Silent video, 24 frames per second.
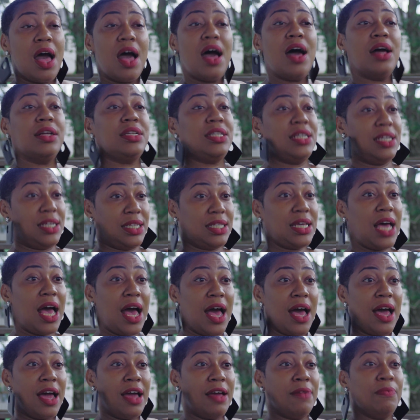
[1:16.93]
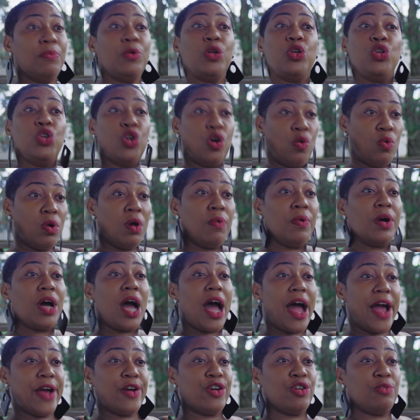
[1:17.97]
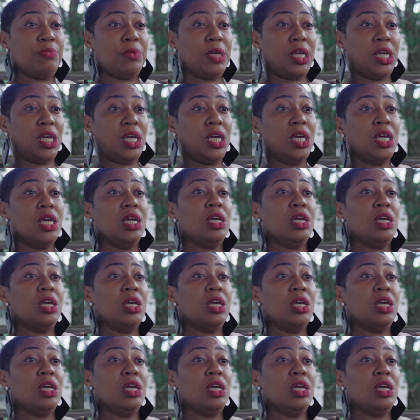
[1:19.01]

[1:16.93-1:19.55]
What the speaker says: I did time, no one will hire me.